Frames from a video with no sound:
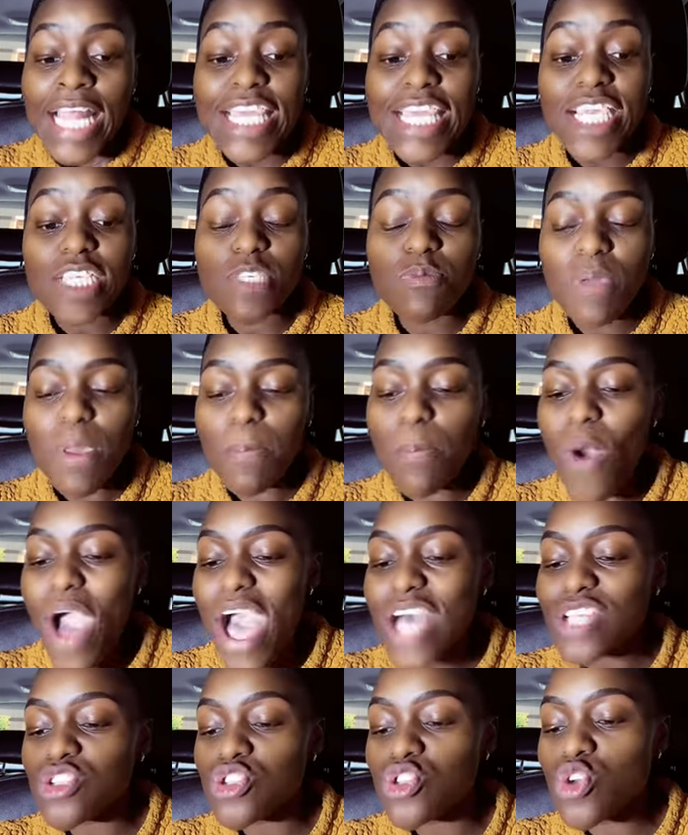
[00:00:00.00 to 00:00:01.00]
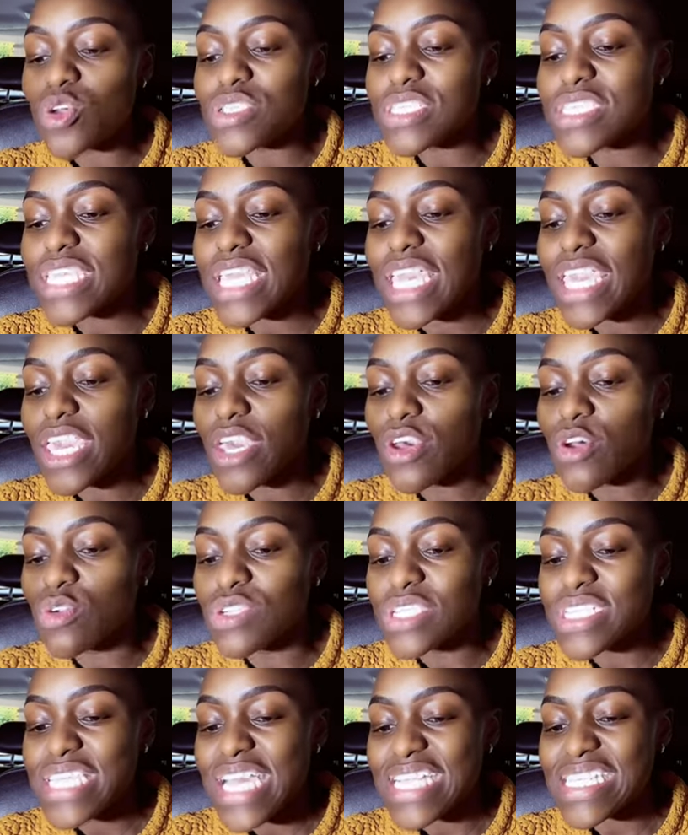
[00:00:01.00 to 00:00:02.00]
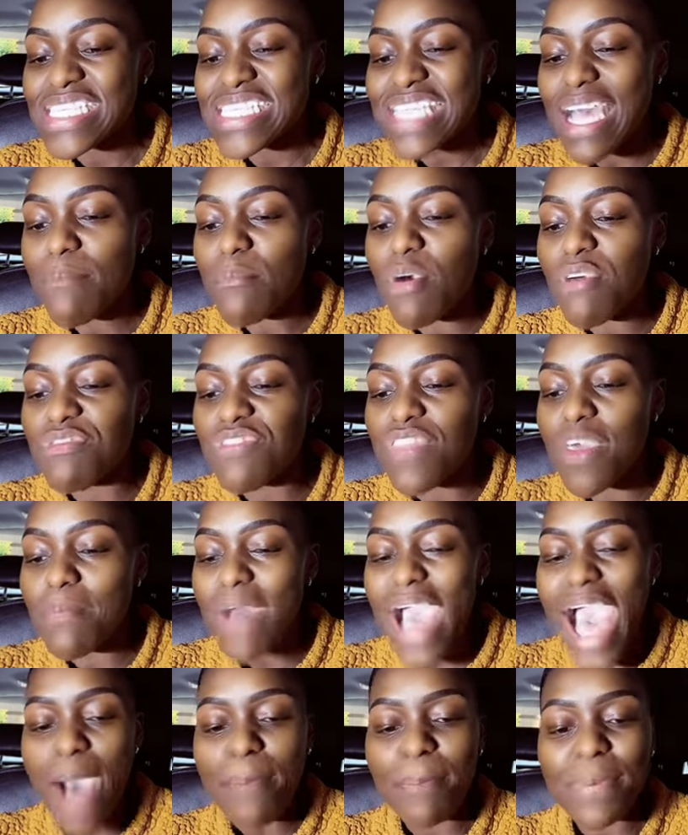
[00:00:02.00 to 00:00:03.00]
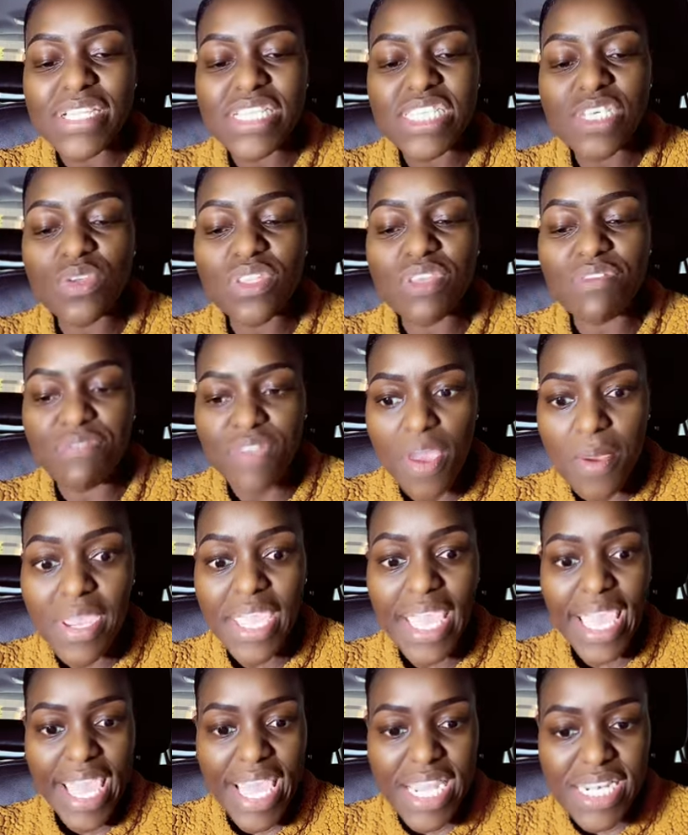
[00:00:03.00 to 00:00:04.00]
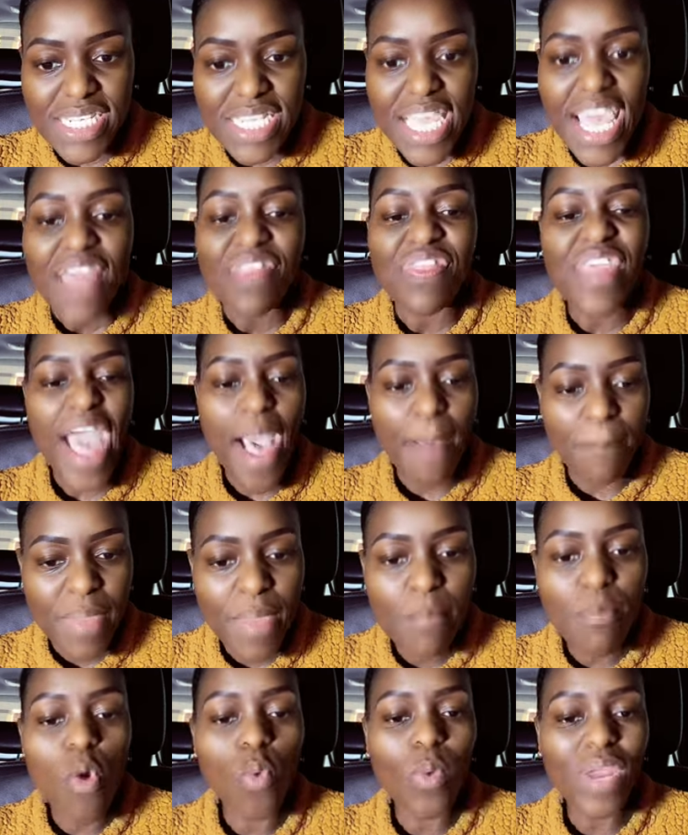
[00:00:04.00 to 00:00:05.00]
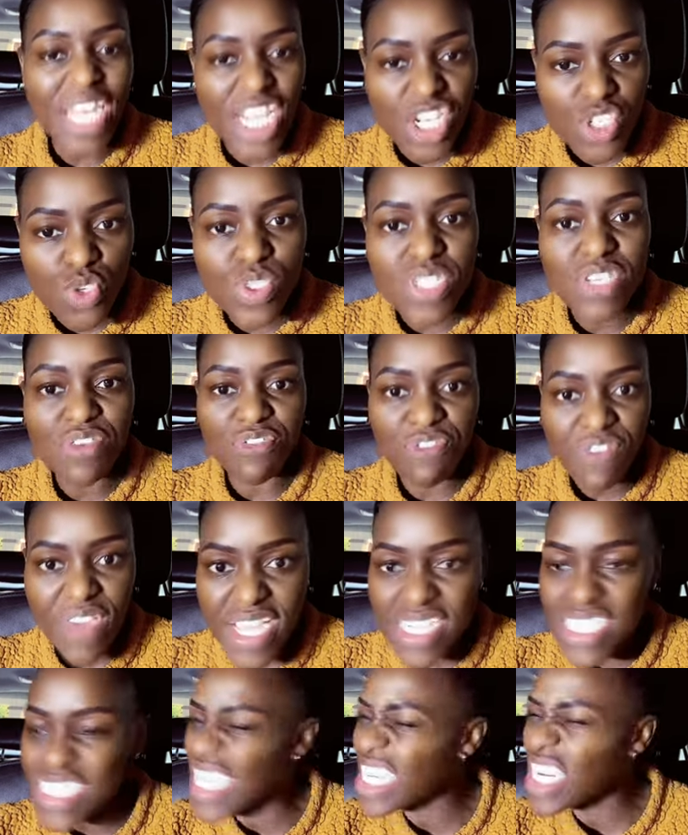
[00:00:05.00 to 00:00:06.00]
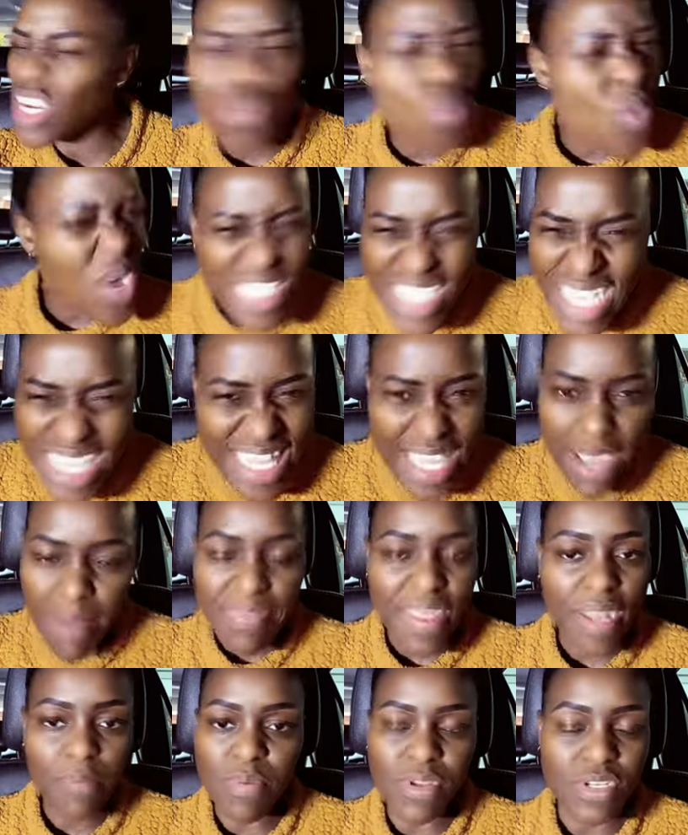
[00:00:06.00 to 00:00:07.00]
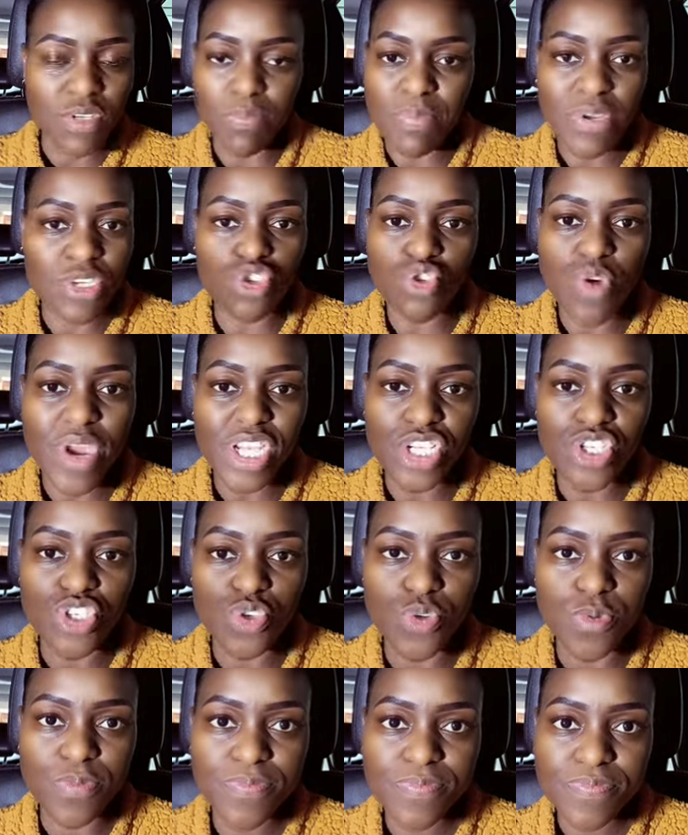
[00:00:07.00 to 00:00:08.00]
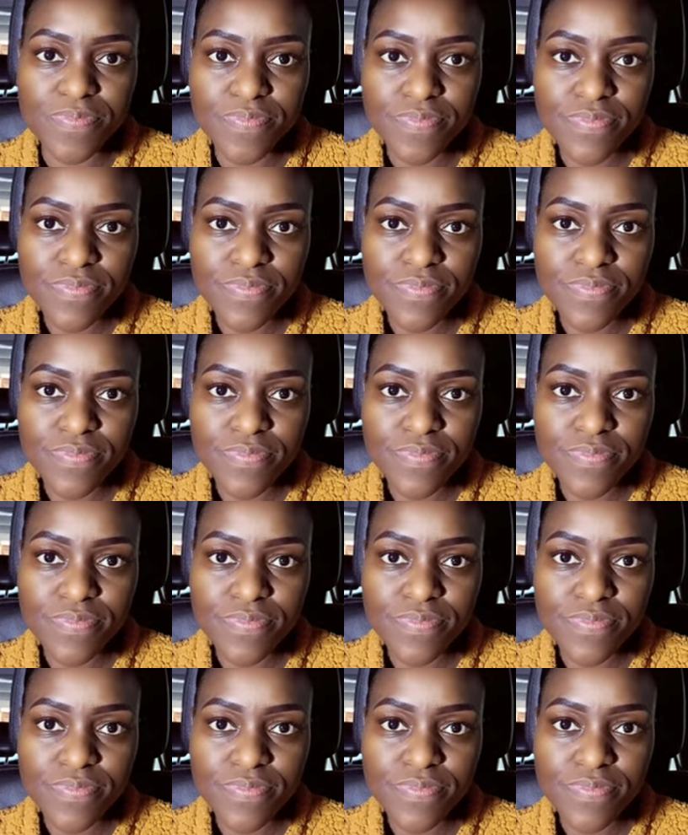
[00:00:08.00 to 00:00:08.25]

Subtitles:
These people are so skilled that some of them, up until the very end, there are people willing to defend that it wasn't them that betrayed you.